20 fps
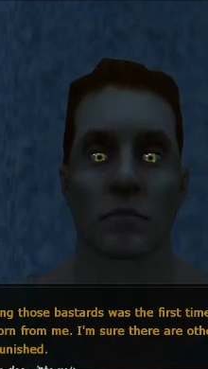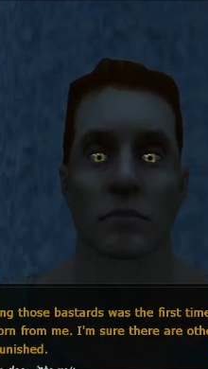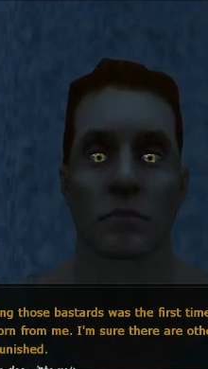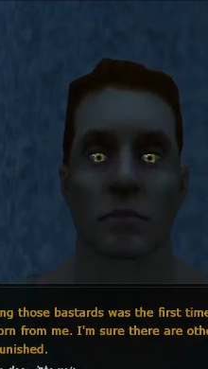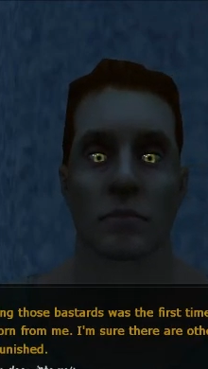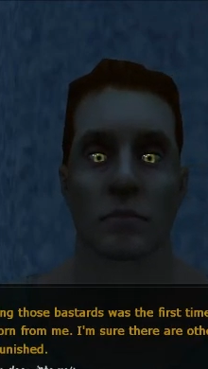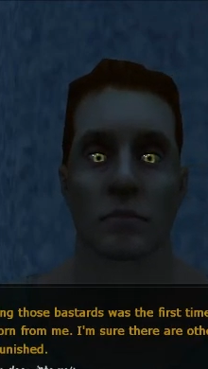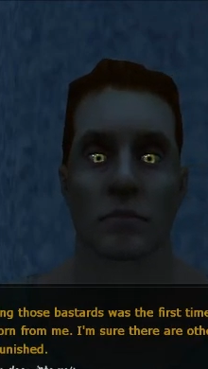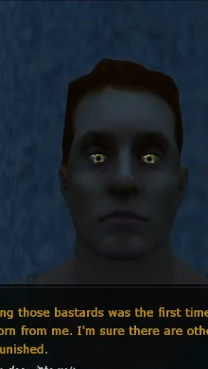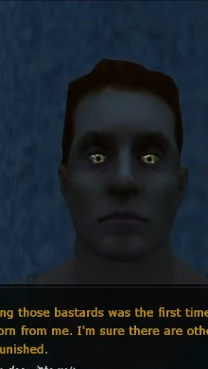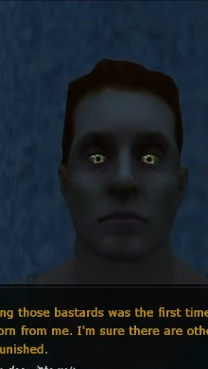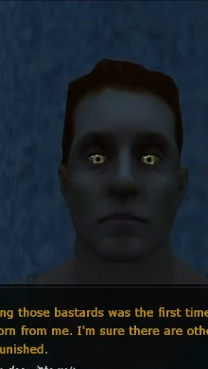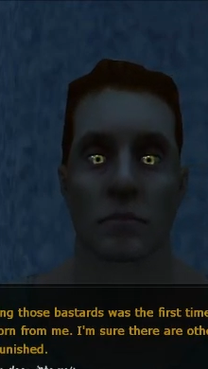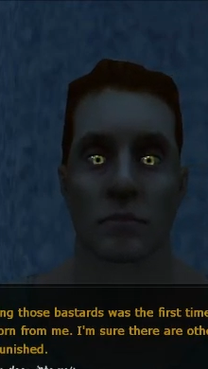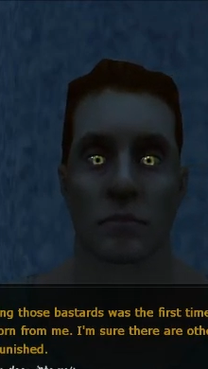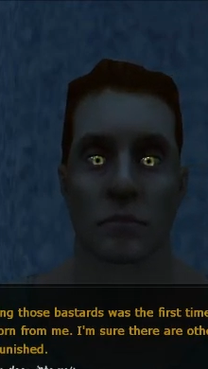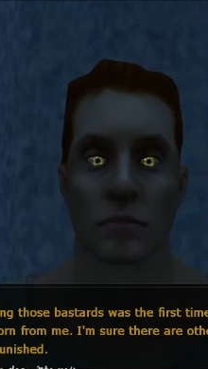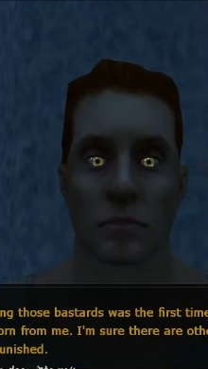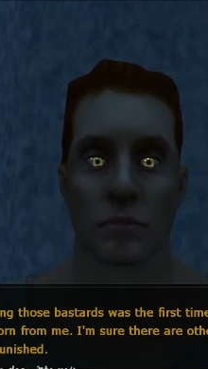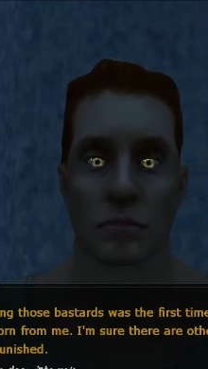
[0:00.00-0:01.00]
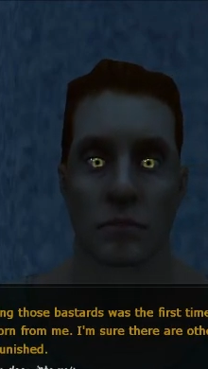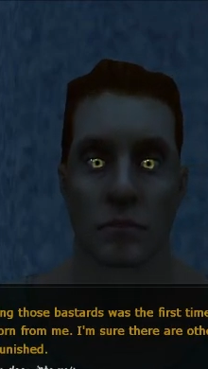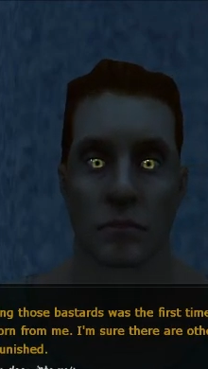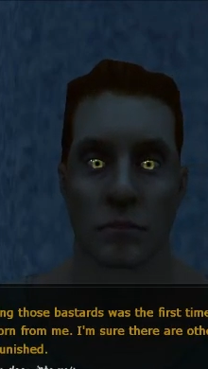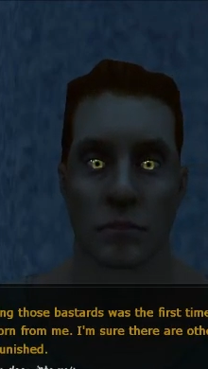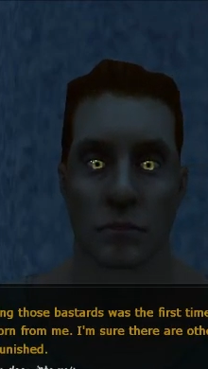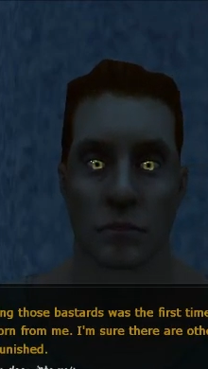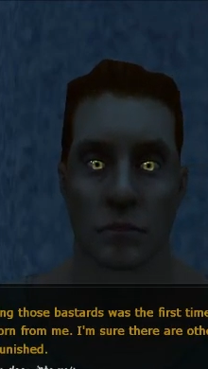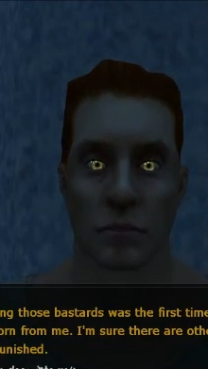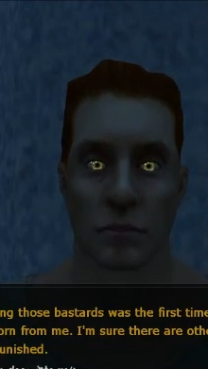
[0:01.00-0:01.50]
The beast digs his
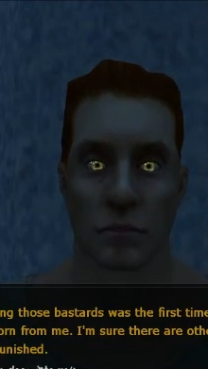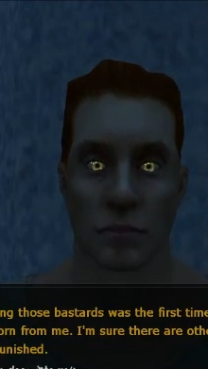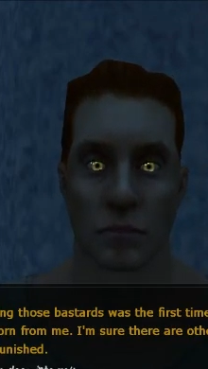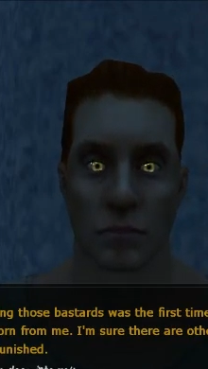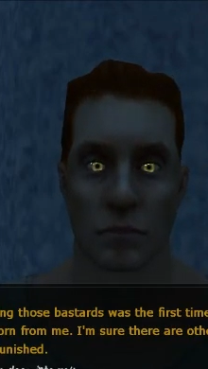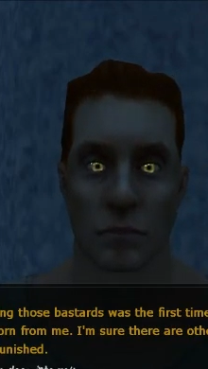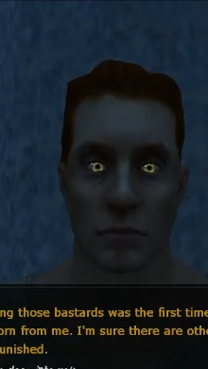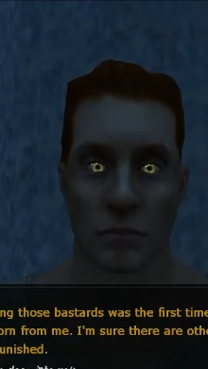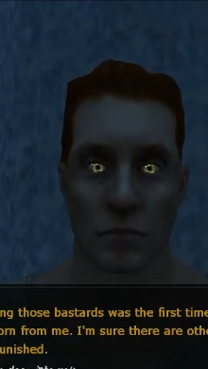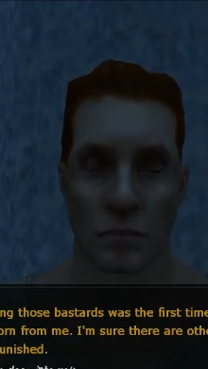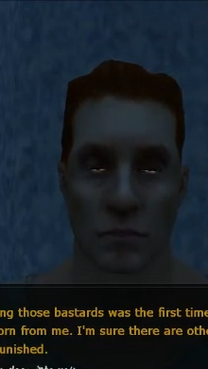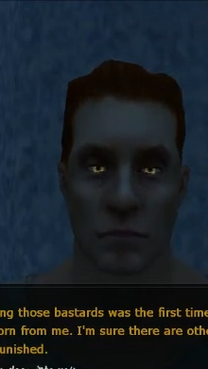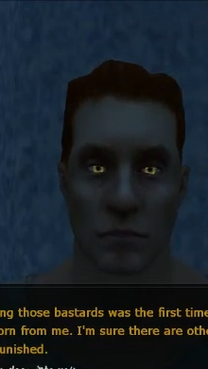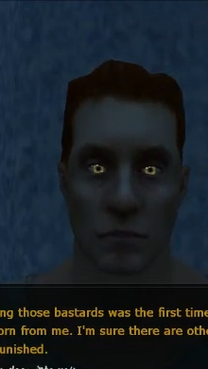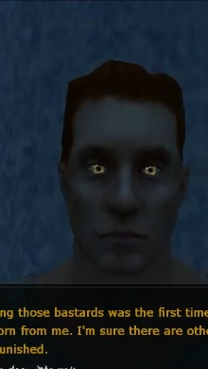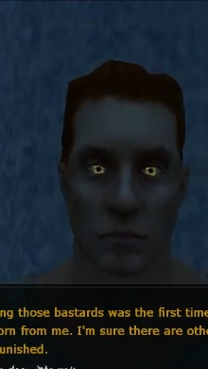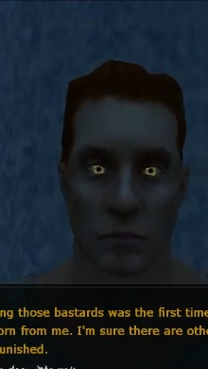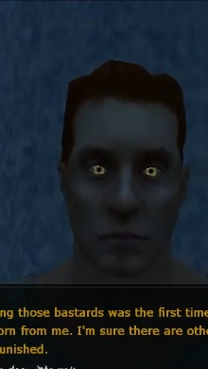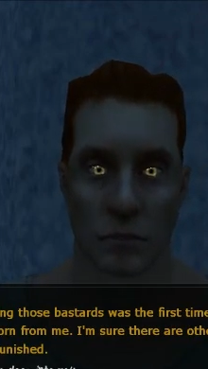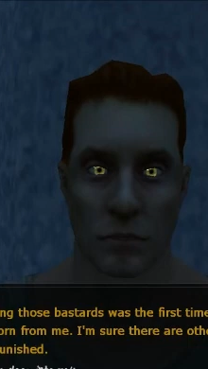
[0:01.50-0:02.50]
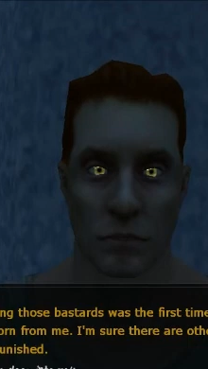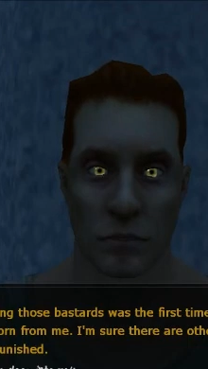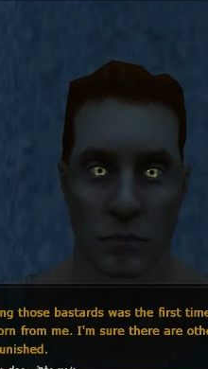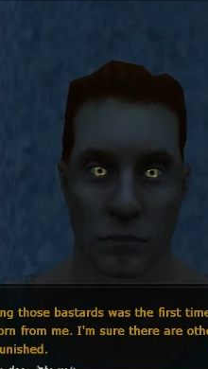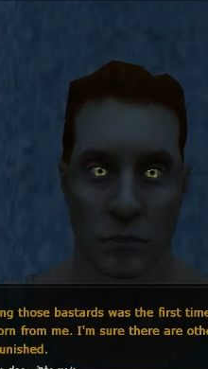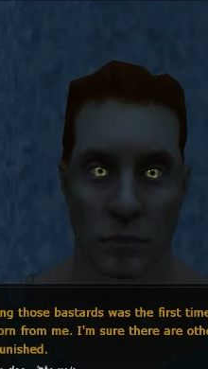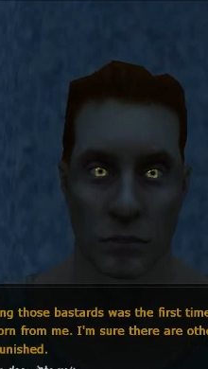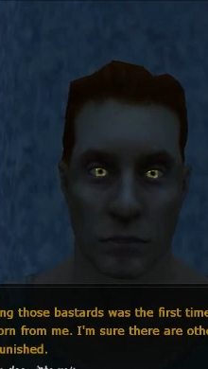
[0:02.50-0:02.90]
claws deep into you.